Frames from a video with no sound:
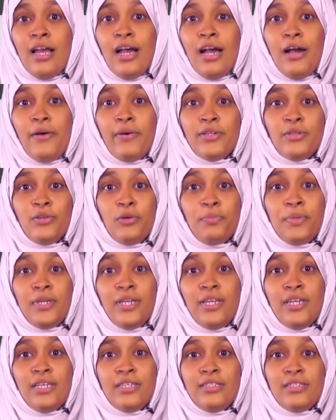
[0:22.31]
Our
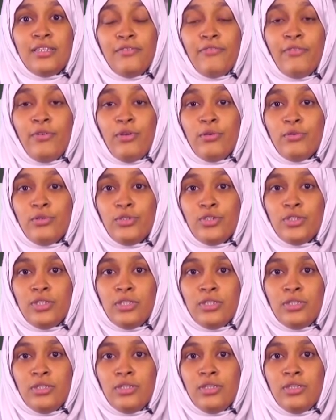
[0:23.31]
topic is evolution.
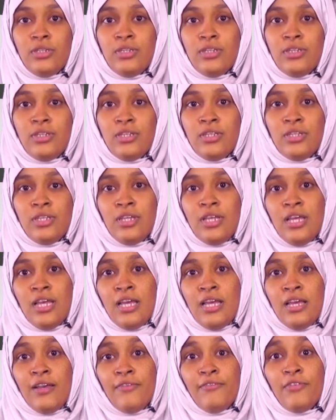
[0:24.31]

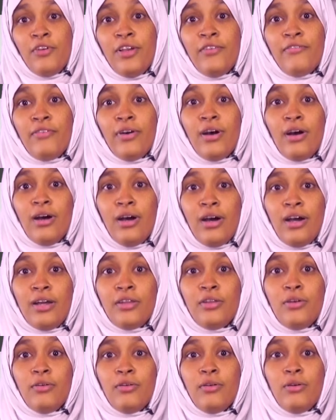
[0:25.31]
Have you ever
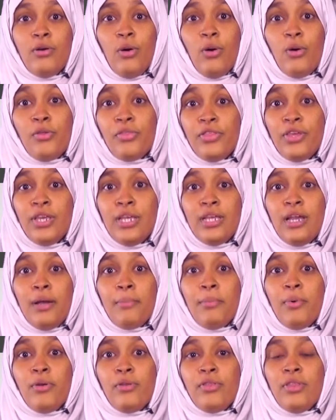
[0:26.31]
heard or think
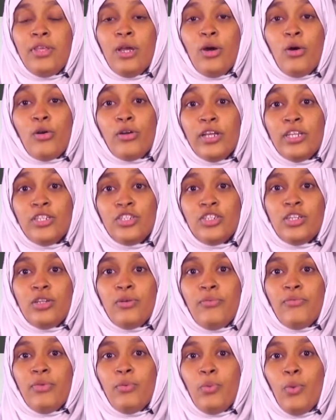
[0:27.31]
about the origin
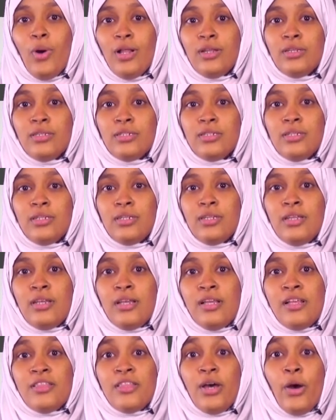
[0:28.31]
of the world,
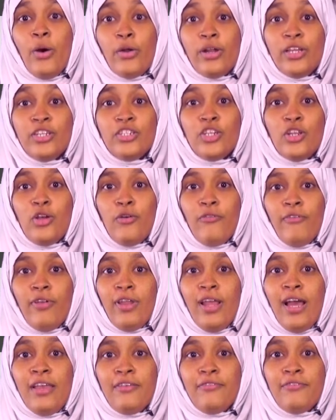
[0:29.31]
the origin of
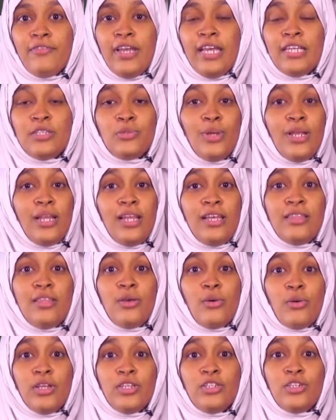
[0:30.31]
life, as well as the
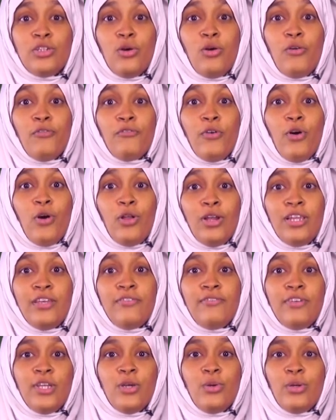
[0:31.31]
origin of all
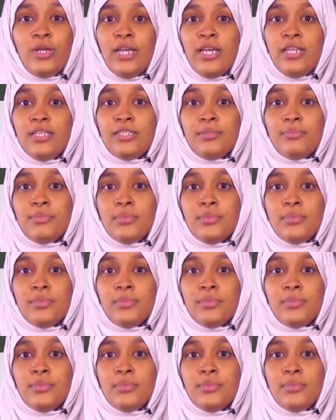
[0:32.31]
living organisms?